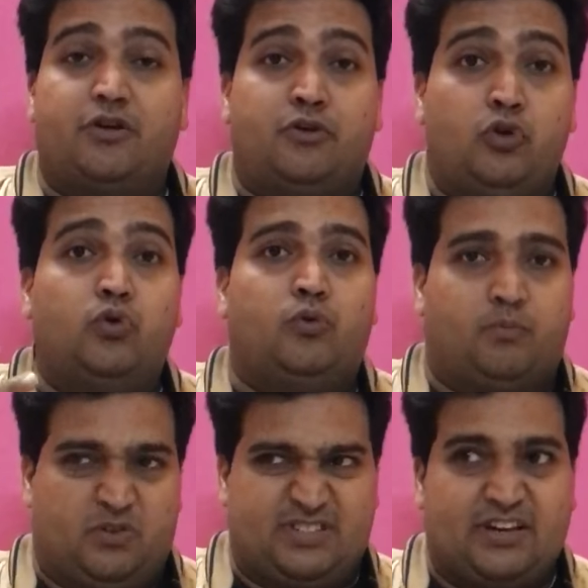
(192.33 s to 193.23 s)
the new
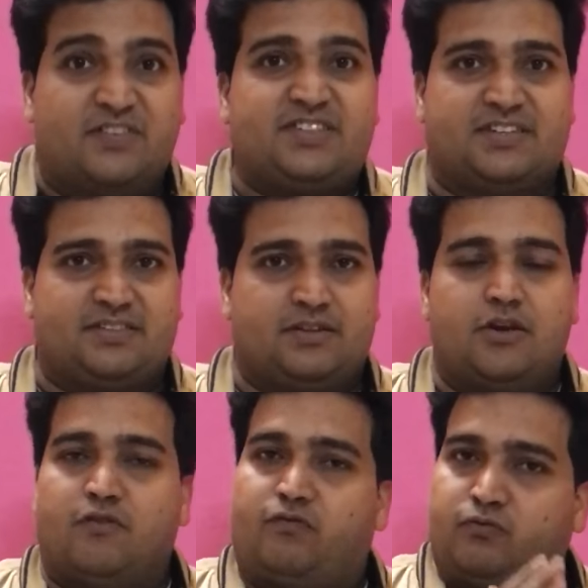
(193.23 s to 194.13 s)
services
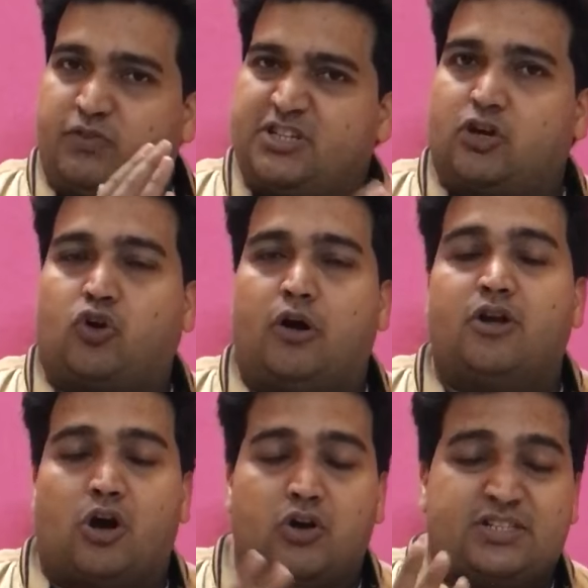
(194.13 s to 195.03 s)
which are
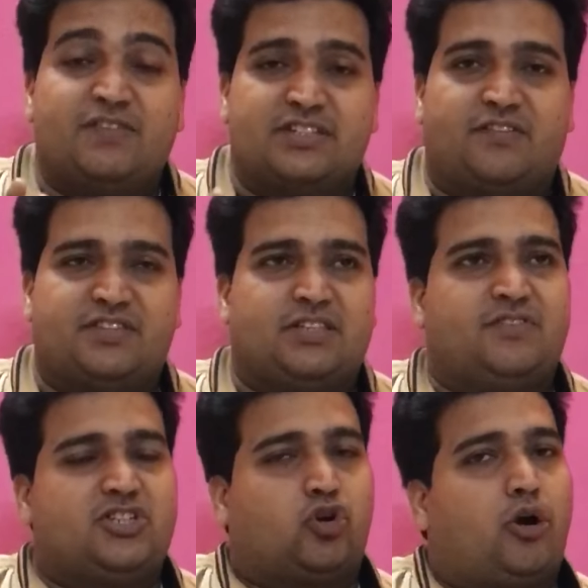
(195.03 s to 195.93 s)
called civil services
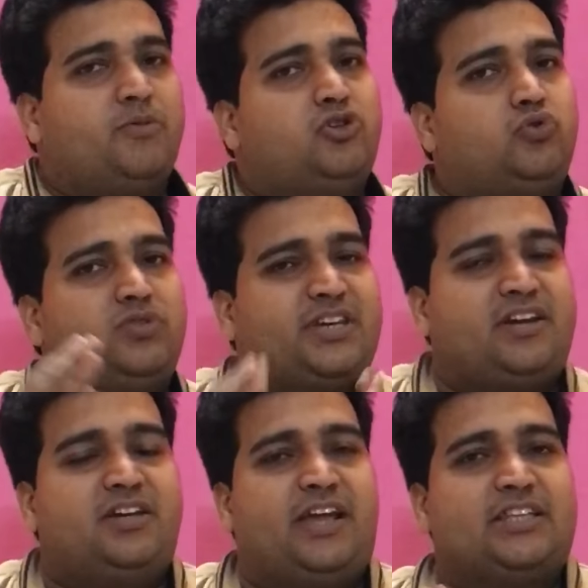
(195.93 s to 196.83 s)
which are common to
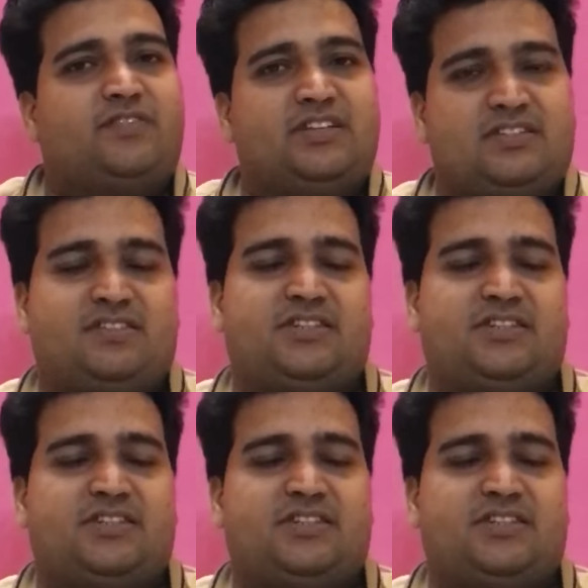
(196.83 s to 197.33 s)
center as well as